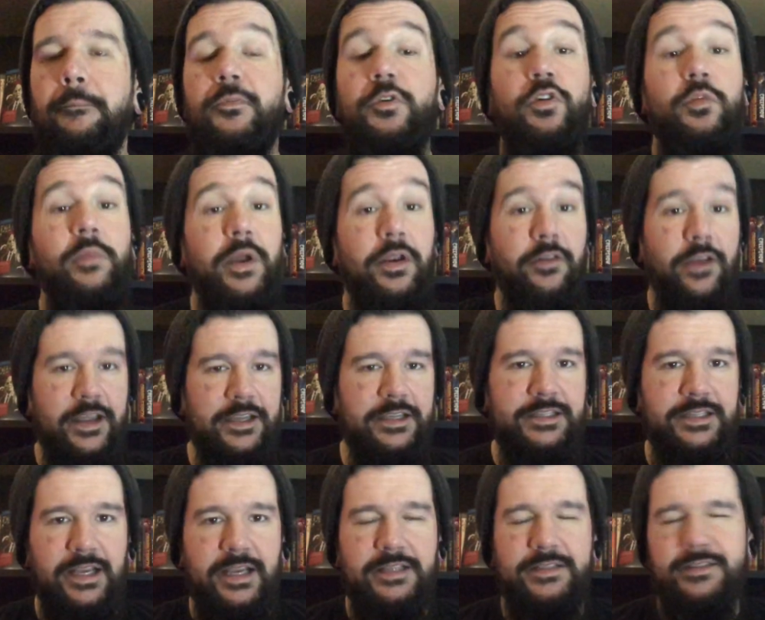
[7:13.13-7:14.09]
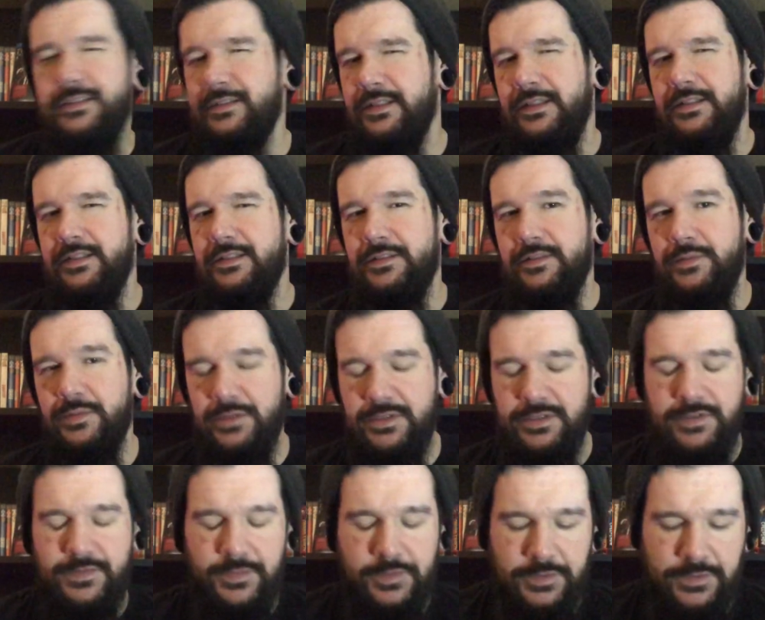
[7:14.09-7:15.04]
You may recognize. I think this was
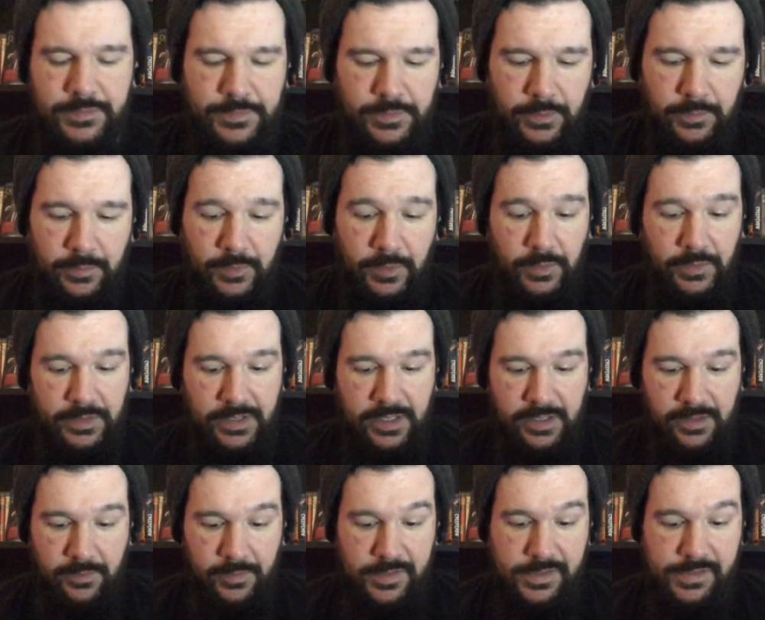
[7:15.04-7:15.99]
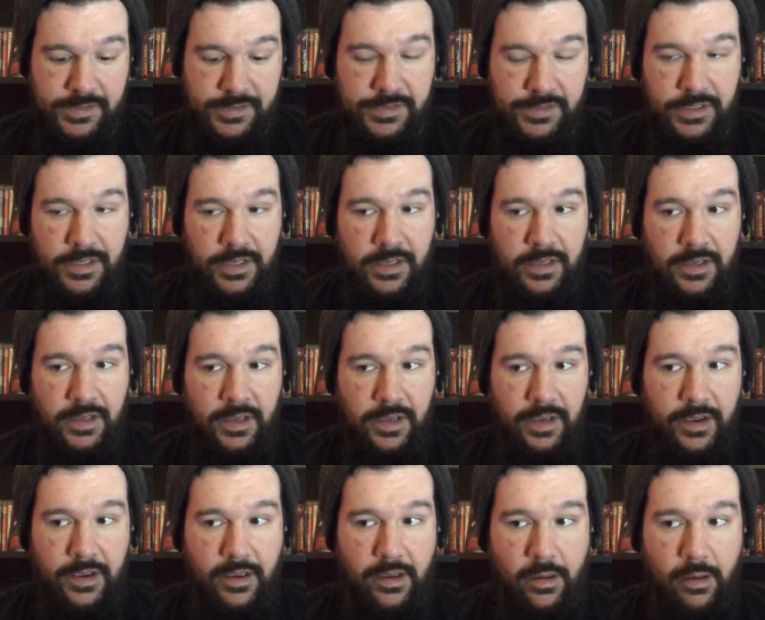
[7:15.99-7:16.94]
his first film role. He was
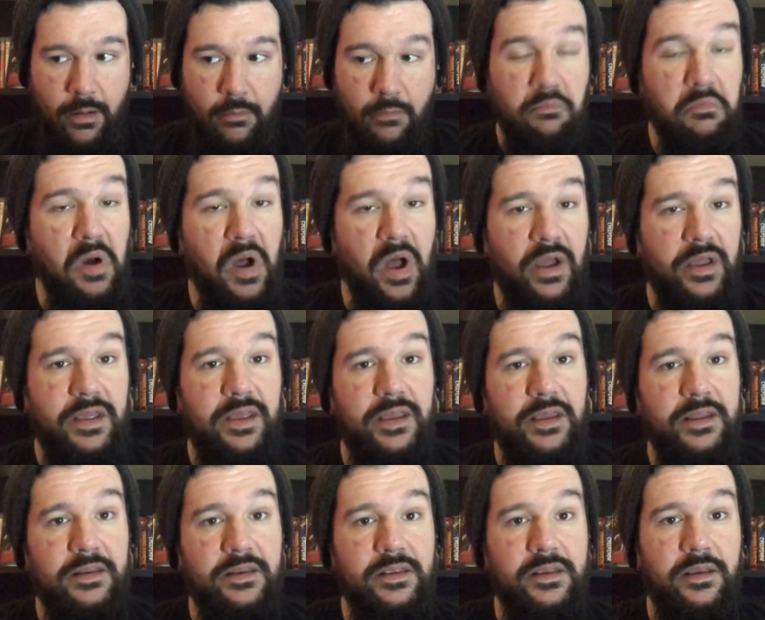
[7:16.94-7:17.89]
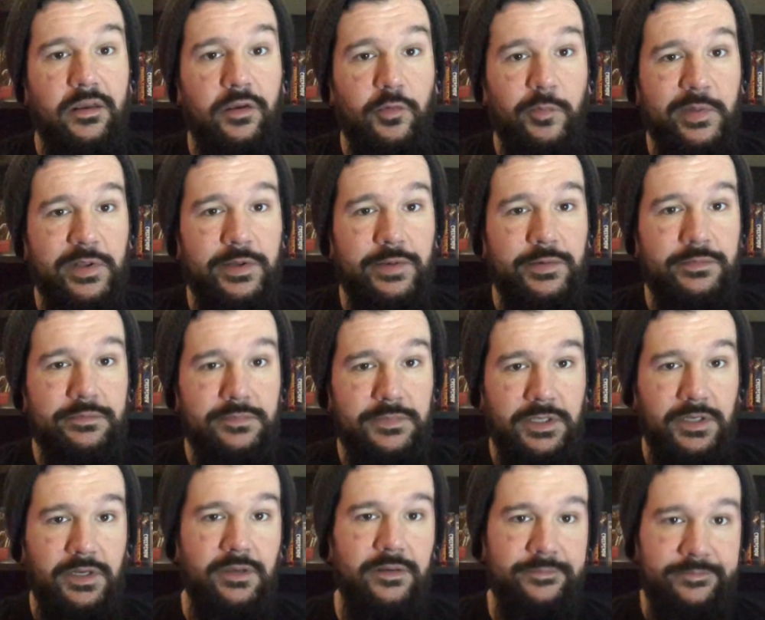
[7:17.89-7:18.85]
Buck in Kill Bill.
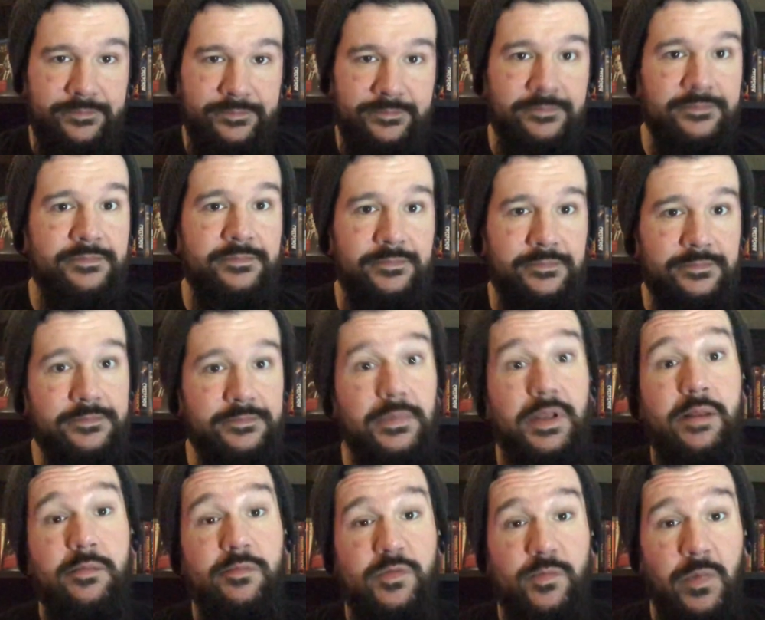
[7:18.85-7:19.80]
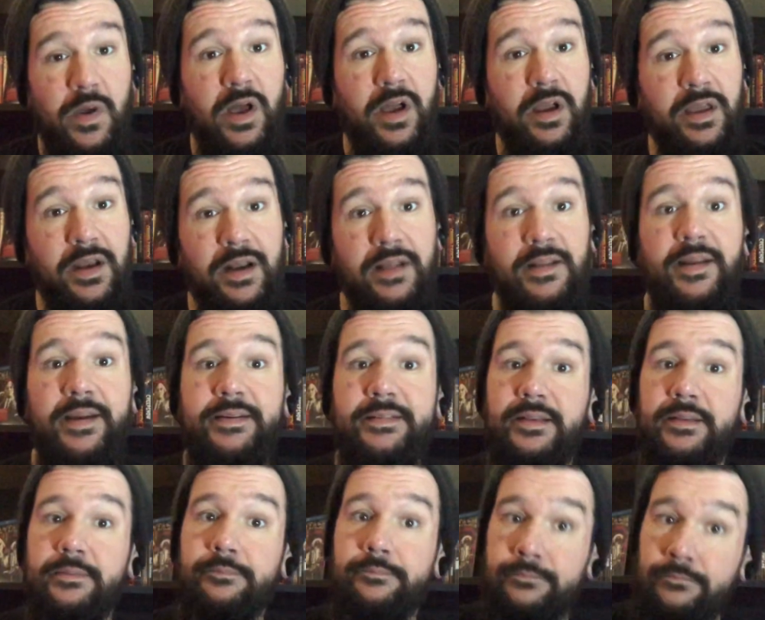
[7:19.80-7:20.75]
You know, my name's Buck, and I like
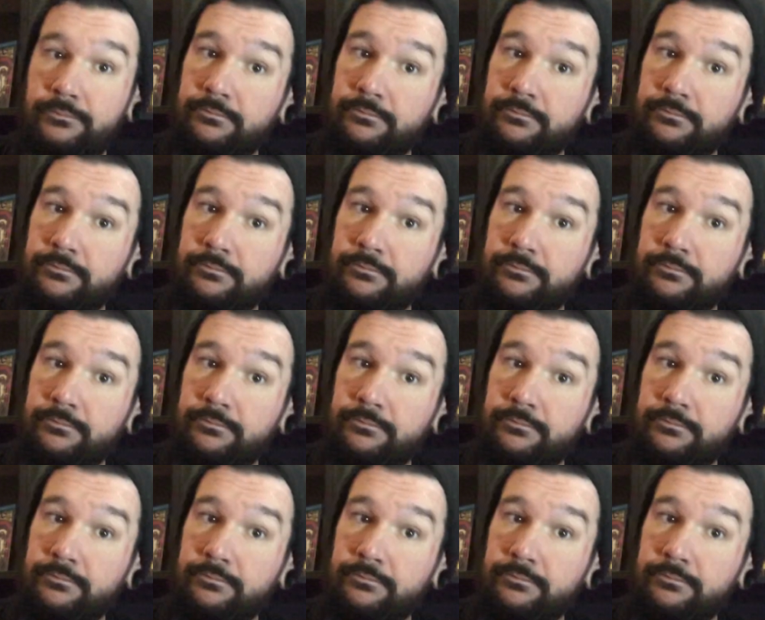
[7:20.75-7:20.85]
to.